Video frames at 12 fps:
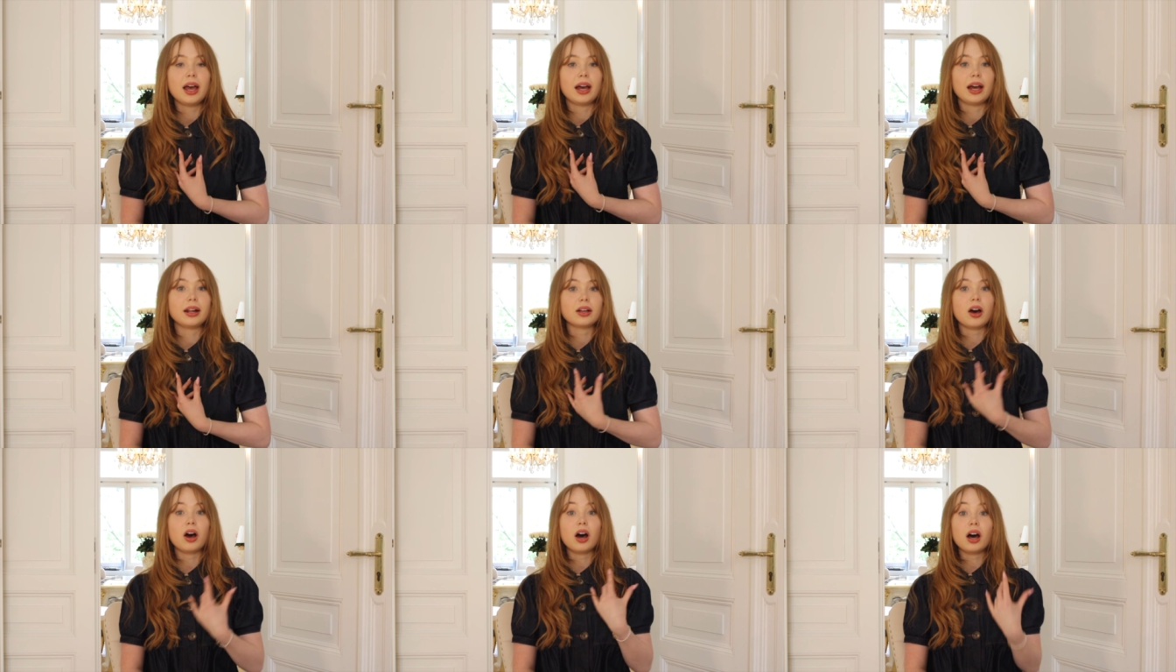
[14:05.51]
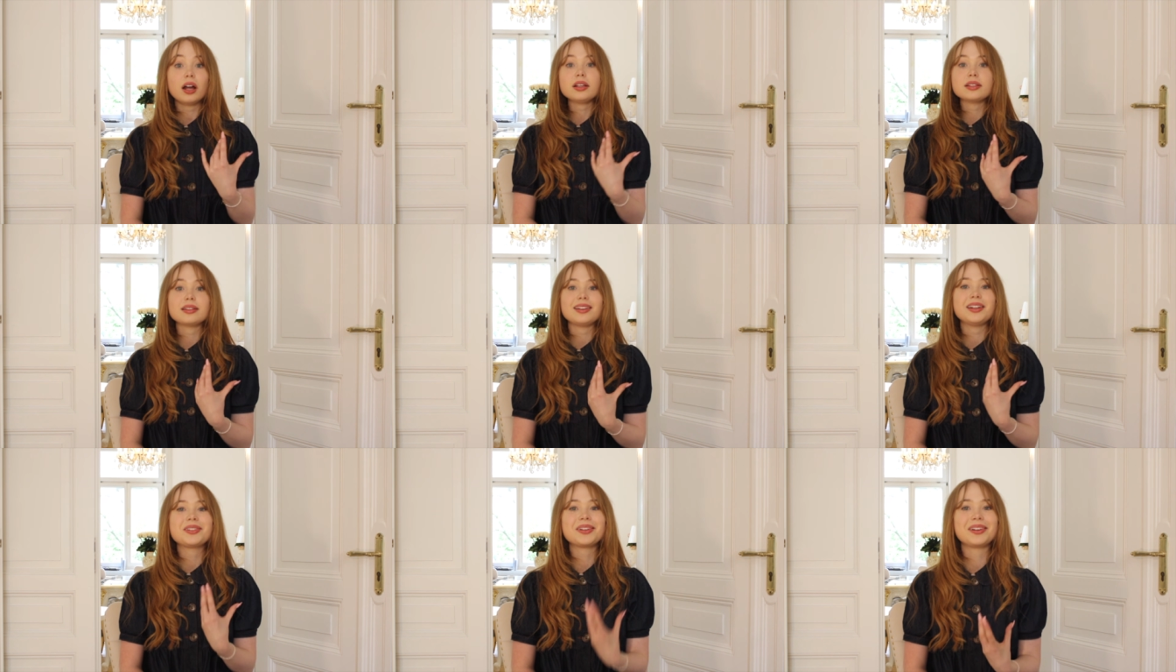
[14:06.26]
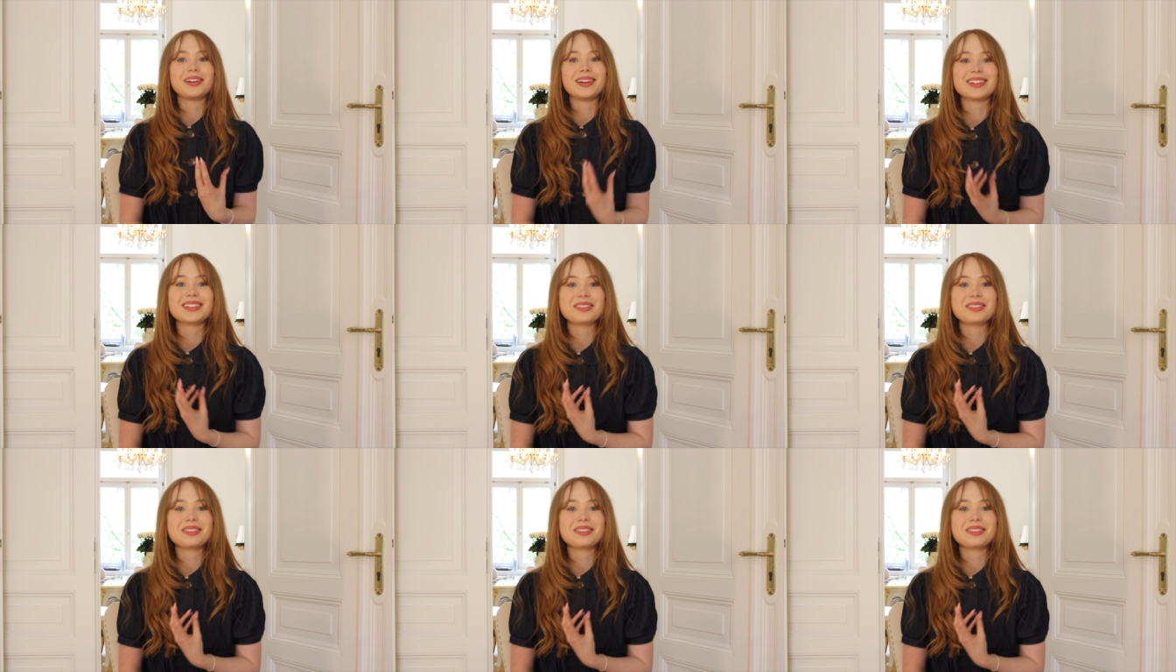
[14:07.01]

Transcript: And honestly, it hurts.